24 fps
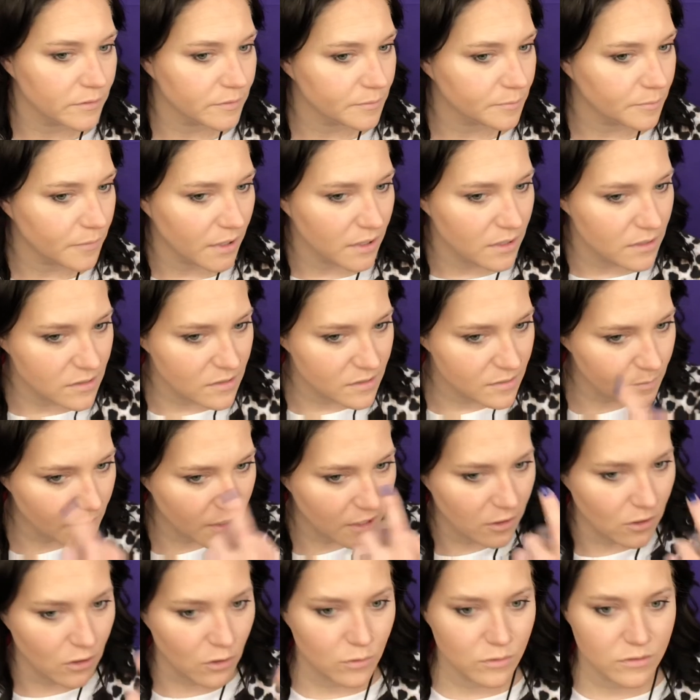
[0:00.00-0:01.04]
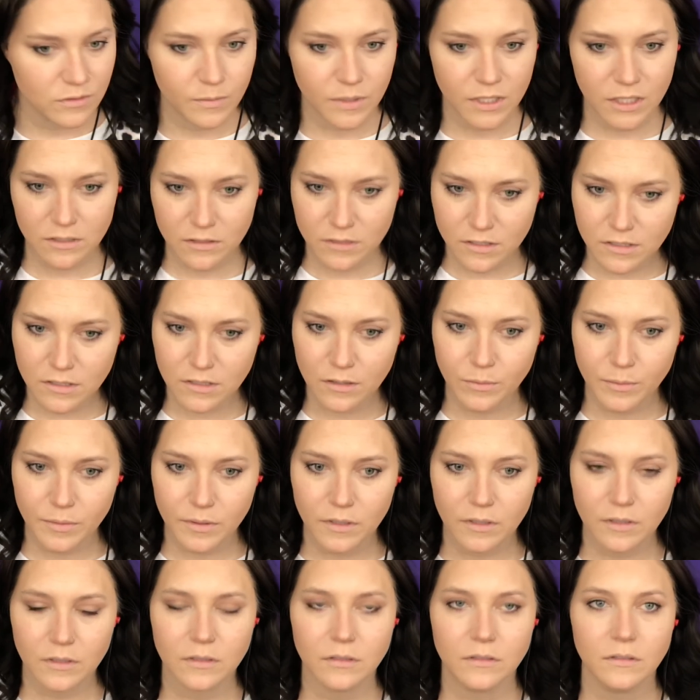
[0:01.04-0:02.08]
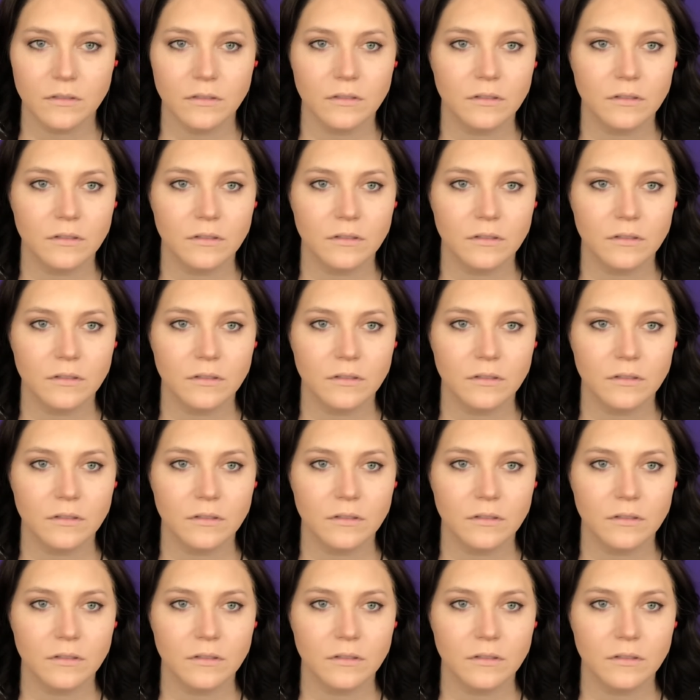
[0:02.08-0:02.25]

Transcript: Minus my nose being stupid.